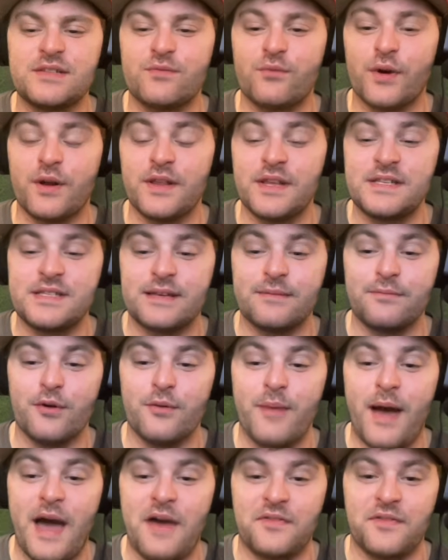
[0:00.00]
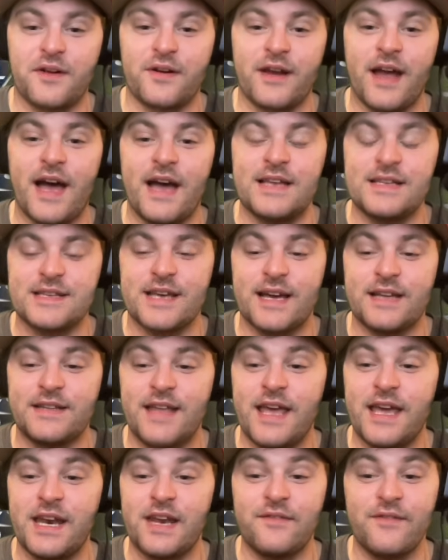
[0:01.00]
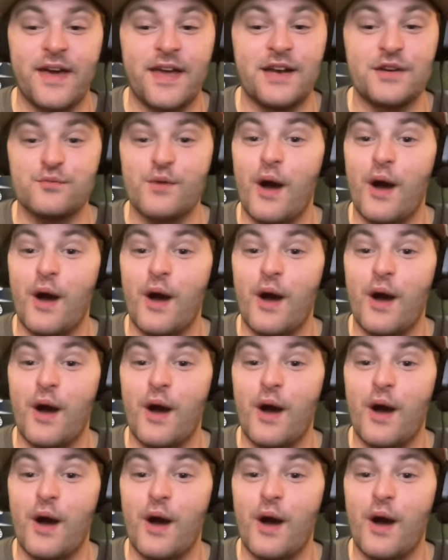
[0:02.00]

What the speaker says: really simple math there, guys. Taking advantage.